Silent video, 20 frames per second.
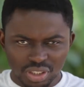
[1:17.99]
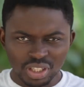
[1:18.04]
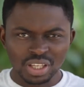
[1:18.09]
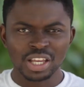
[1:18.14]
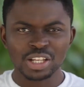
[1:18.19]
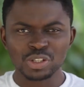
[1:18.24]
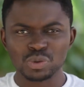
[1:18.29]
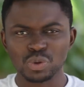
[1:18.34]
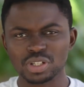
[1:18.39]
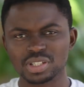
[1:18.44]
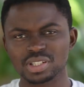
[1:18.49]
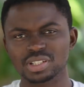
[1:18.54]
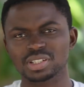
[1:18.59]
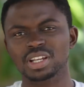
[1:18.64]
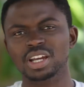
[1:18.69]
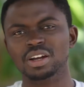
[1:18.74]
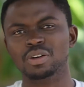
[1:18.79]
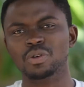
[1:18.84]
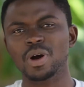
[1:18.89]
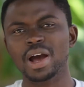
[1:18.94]
it was
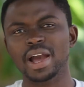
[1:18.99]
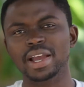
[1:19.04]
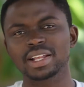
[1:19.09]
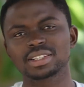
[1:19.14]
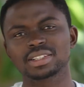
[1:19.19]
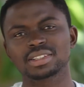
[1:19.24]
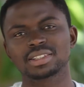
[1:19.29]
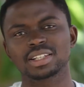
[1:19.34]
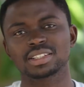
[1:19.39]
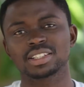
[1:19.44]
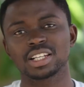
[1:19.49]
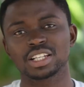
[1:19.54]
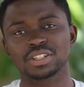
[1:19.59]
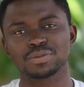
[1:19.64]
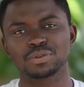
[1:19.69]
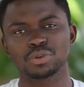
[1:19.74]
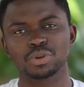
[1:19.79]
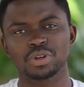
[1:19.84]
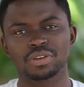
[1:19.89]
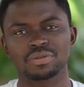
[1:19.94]
a quite
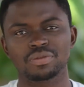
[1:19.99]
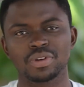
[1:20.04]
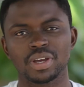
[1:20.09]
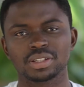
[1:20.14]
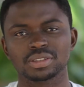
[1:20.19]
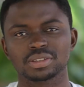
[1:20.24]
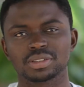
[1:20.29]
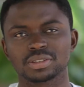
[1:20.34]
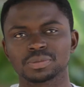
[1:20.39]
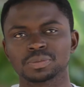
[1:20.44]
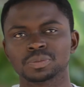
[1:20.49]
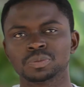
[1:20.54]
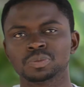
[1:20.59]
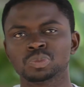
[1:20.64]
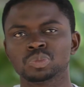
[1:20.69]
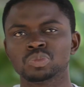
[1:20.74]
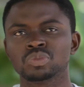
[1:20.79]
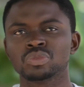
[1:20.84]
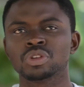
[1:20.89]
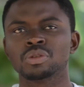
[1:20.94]
successful event.
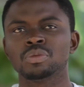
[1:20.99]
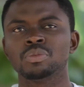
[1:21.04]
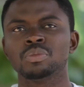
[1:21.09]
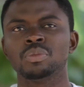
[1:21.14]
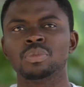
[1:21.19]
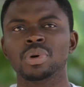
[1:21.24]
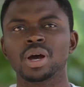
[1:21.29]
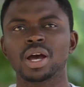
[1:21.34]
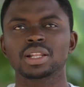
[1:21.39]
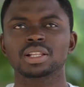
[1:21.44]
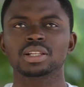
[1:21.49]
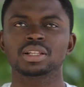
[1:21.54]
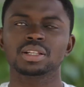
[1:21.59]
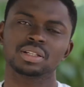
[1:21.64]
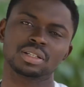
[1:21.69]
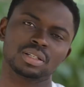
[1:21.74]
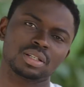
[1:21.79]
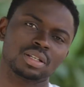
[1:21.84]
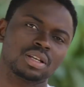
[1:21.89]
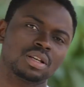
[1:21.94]
But
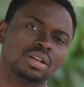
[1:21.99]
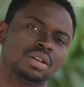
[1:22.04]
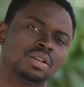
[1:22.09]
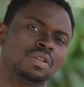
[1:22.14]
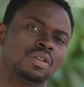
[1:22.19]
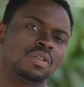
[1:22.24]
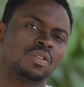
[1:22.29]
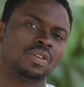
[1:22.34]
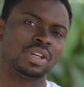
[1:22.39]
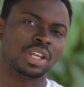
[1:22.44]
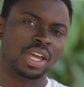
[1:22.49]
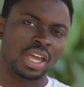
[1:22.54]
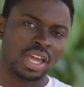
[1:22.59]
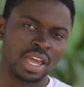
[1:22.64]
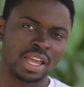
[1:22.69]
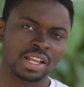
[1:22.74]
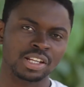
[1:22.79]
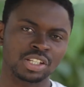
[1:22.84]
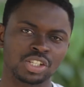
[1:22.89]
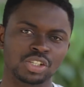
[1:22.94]
the
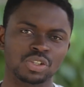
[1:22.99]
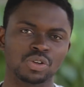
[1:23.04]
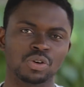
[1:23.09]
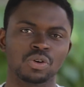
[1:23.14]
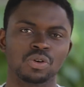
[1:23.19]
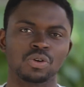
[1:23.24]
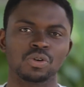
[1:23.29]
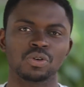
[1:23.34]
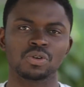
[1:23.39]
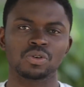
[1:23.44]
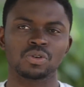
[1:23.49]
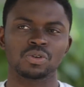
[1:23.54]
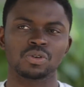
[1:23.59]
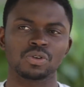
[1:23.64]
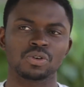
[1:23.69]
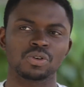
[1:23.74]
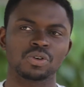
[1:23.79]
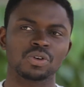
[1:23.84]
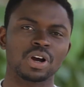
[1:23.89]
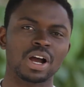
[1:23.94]
NGO
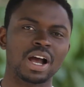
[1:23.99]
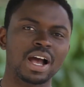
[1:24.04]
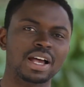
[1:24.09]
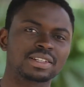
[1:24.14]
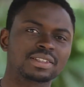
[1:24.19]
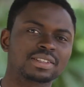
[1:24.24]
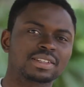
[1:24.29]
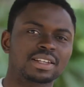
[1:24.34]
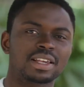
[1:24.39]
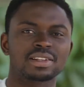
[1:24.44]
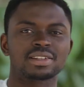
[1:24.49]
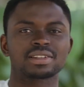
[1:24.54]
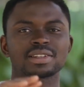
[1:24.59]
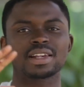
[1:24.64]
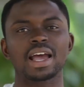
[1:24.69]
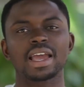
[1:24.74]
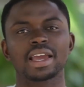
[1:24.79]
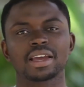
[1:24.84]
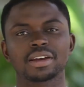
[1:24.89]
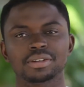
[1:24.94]
has a
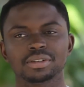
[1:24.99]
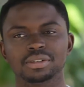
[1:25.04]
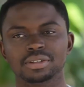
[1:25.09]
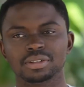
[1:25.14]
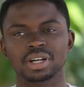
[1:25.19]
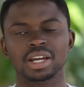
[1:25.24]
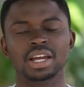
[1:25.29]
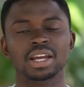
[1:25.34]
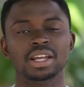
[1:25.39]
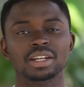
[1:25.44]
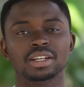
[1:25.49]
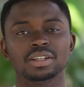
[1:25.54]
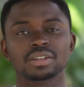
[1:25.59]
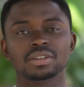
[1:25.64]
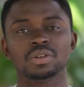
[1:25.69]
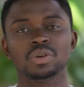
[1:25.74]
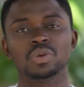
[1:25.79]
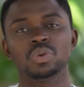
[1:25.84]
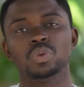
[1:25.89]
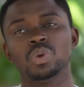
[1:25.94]
cycle and
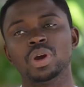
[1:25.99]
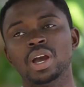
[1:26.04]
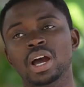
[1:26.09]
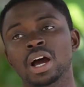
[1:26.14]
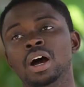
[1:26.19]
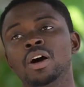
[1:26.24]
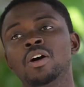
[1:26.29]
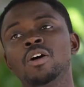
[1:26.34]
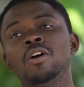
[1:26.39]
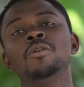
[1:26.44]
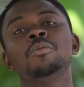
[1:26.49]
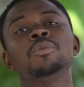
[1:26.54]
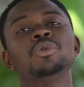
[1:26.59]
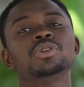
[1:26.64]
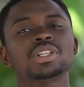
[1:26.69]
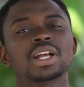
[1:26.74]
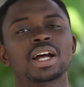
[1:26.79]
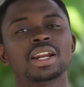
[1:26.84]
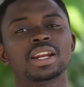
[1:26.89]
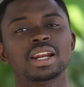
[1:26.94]
we are
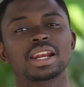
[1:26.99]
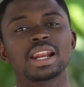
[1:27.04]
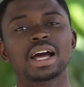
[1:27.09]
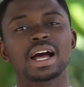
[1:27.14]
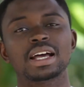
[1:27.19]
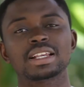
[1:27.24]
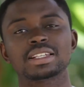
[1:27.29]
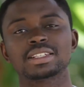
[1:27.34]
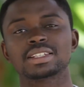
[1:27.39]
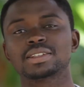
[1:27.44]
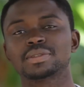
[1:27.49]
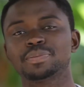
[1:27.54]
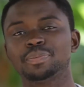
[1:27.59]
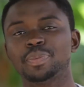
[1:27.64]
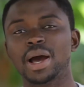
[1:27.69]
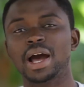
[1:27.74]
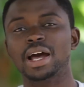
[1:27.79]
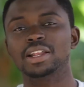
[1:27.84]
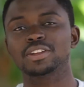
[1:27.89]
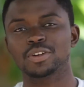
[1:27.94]
almost at the last
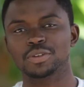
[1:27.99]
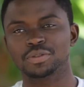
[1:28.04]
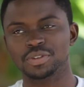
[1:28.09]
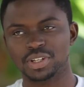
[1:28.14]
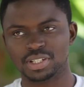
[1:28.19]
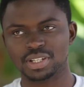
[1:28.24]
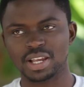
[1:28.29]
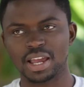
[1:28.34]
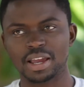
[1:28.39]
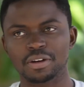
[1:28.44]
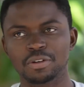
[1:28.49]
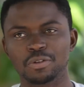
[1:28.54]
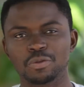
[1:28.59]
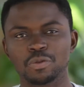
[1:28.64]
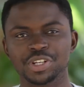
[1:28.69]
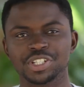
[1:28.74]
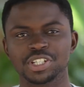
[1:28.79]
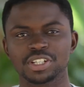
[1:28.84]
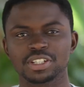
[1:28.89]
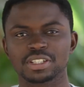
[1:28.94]
part of the cycle,
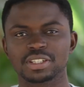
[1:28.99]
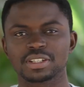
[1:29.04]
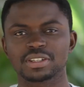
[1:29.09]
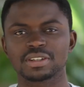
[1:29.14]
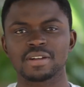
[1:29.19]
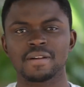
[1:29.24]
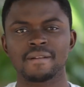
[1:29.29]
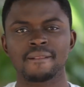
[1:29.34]
which is